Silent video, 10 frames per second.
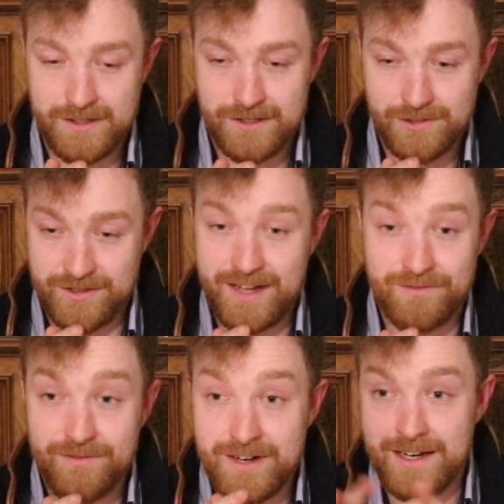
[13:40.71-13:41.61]
So
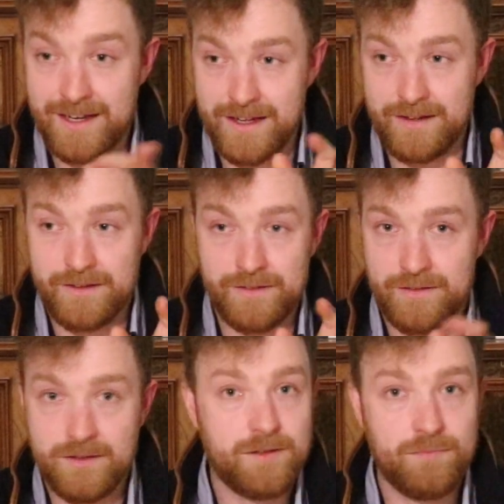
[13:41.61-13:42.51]
that really
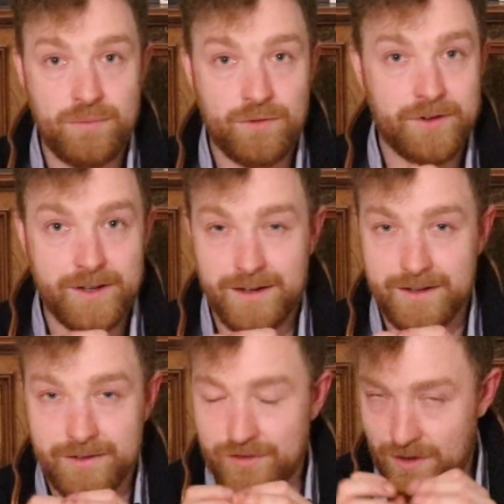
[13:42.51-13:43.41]
is boating.
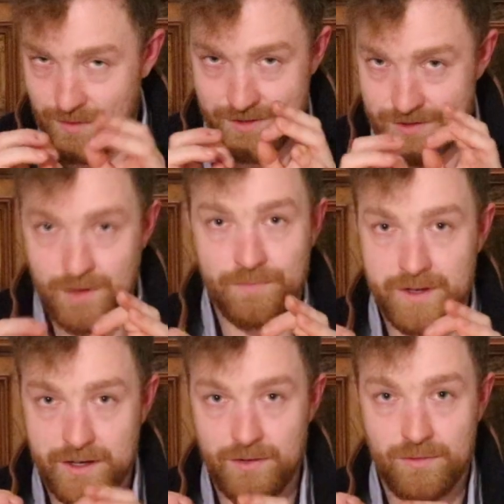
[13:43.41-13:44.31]
Like, there's always
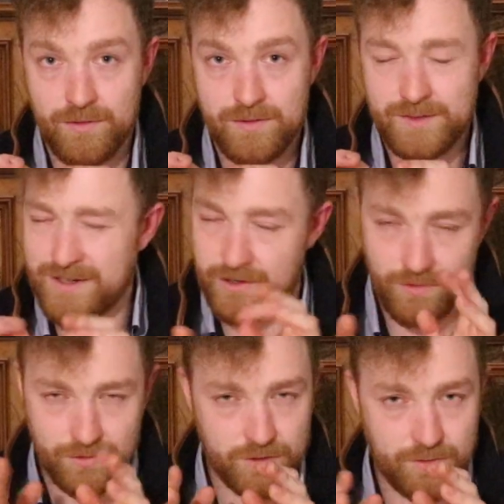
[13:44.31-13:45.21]
something new, especially on
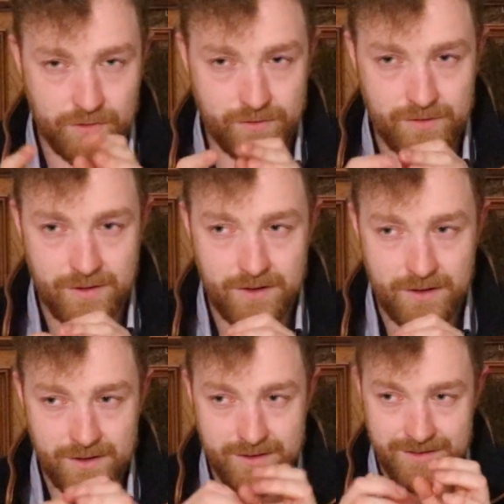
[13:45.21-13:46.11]
older boats,
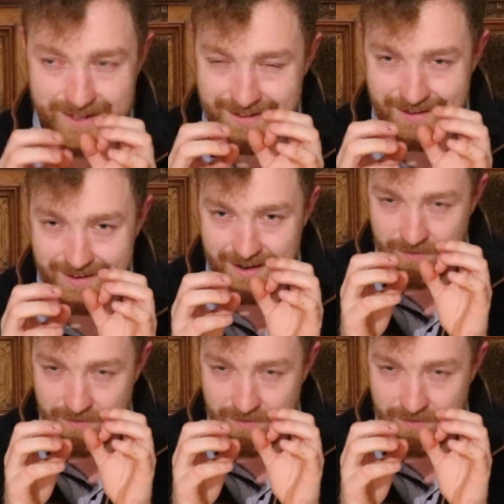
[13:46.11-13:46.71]
that if